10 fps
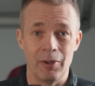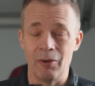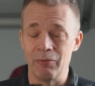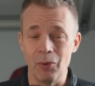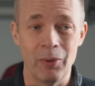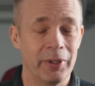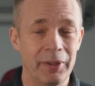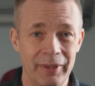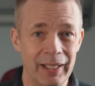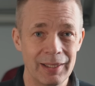Of all the
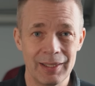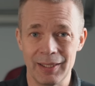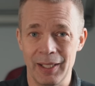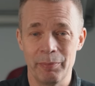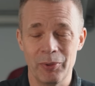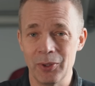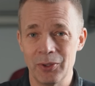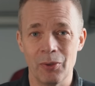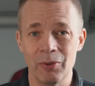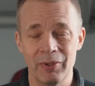things I
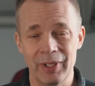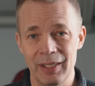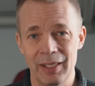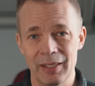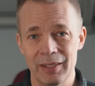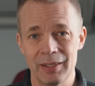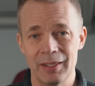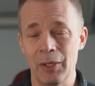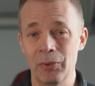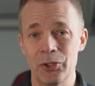bought over the
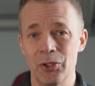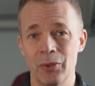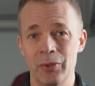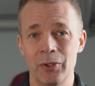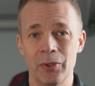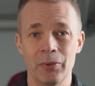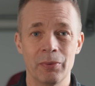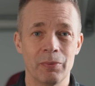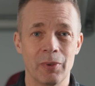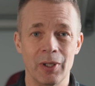years, I will show
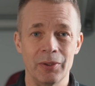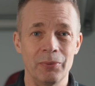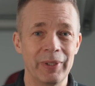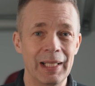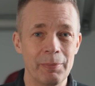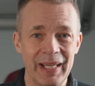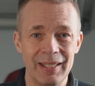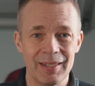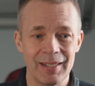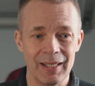you what really
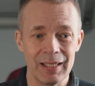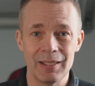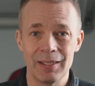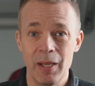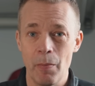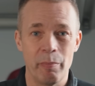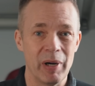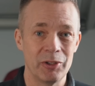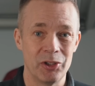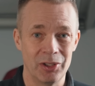made sense,
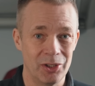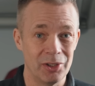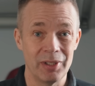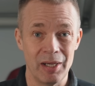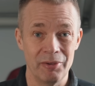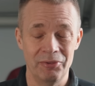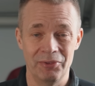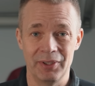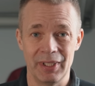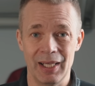budget
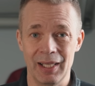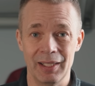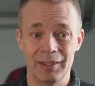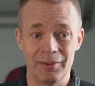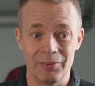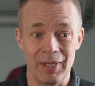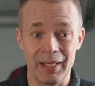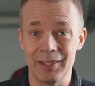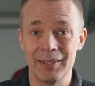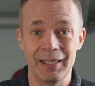stuff that
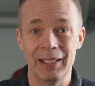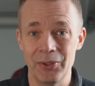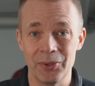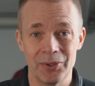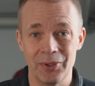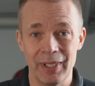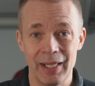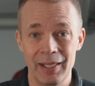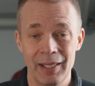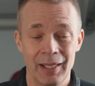I still use
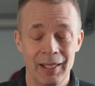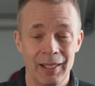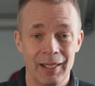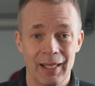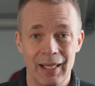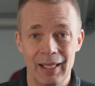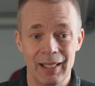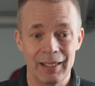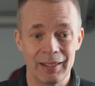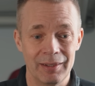today,
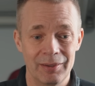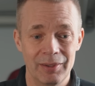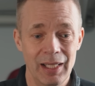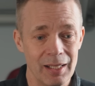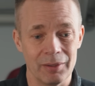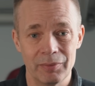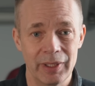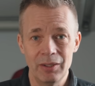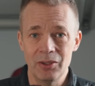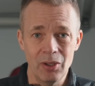and yeah,
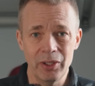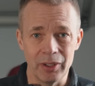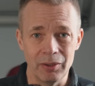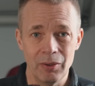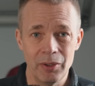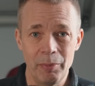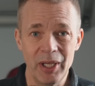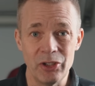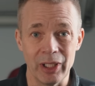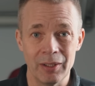get started on a
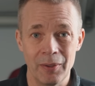budget.